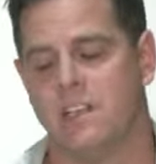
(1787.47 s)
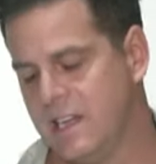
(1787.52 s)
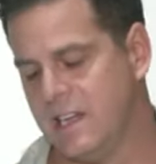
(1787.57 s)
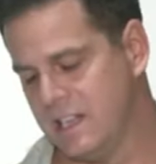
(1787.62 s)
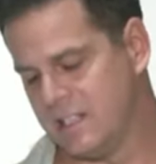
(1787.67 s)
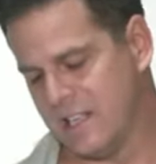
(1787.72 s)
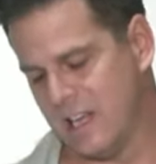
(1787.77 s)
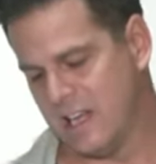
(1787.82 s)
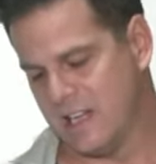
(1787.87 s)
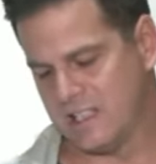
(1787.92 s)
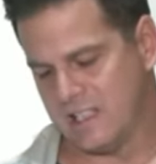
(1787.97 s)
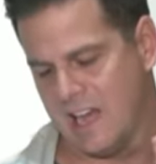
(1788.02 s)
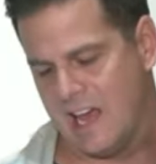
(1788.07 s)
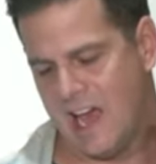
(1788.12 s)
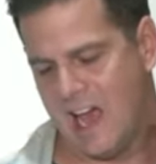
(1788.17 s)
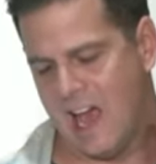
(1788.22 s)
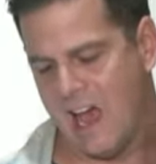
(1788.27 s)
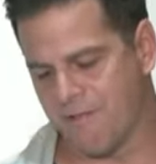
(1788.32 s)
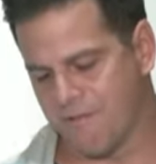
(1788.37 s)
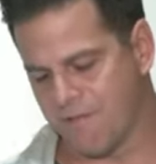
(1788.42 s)
It says
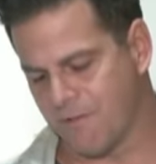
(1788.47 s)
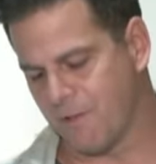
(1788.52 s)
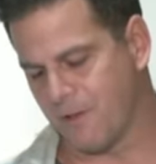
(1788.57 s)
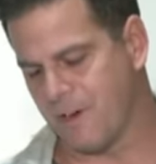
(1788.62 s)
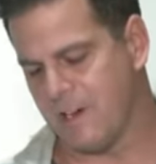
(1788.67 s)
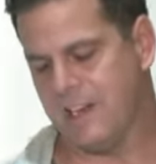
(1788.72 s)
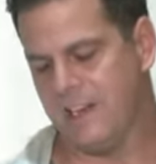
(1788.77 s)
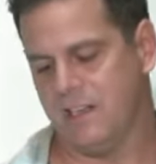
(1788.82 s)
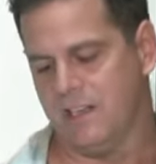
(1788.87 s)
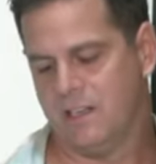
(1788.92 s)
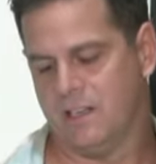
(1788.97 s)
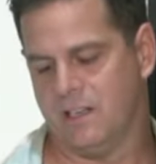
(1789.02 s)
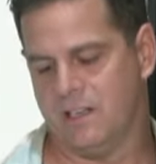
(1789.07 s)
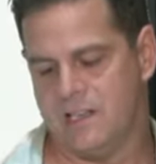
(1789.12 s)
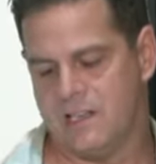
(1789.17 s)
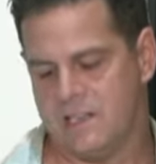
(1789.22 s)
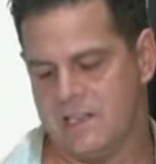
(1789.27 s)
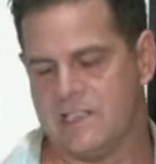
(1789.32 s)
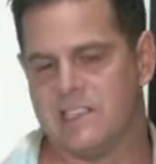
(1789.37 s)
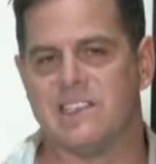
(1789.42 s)
every
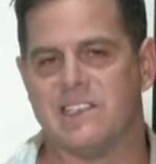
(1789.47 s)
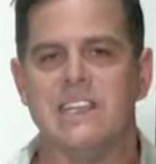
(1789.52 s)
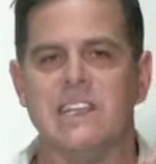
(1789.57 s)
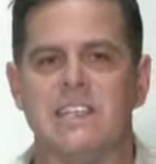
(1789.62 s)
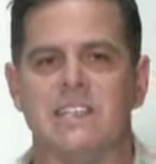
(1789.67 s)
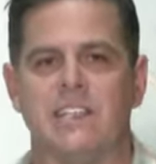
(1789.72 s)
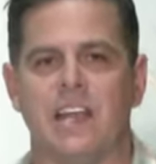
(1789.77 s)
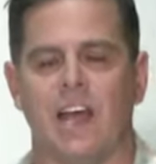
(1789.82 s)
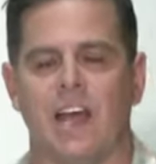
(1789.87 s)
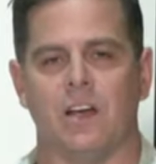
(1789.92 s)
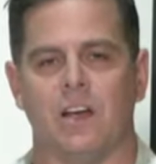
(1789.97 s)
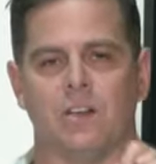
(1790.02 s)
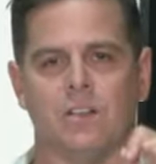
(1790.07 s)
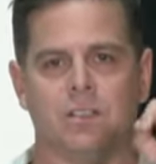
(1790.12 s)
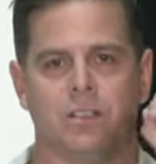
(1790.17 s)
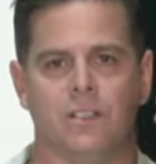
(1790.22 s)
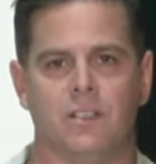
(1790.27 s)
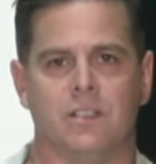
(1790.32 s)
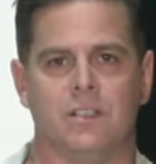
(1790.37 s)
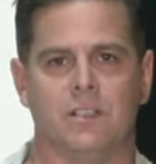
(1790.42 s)
detail
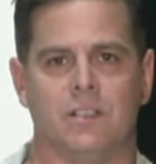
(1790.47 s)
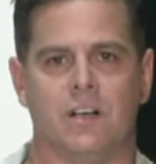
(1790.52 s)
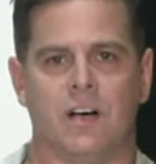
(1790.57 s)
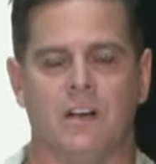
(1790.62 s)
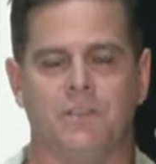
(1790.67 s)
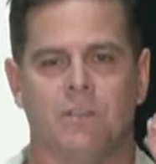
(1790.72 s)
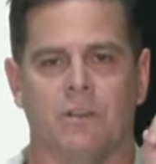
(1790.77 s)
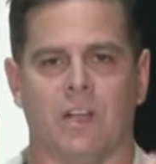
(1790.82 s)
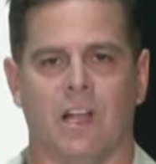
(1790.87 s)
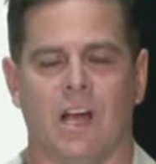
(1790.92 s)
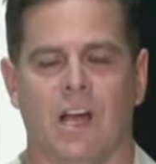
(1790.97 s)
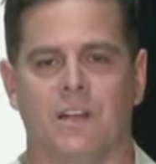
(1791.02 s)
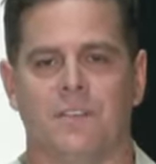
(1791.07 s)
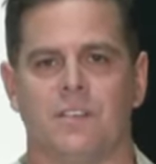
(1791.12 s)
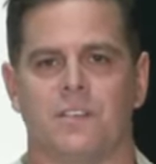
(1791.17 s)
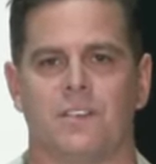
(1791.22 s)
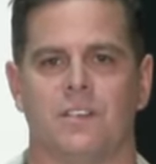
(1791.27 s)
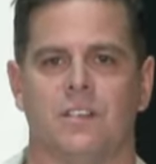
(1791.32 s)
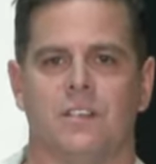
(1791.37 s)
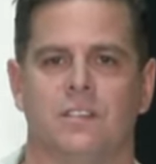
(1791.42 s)
of their
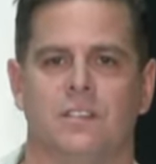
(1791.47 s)
lives.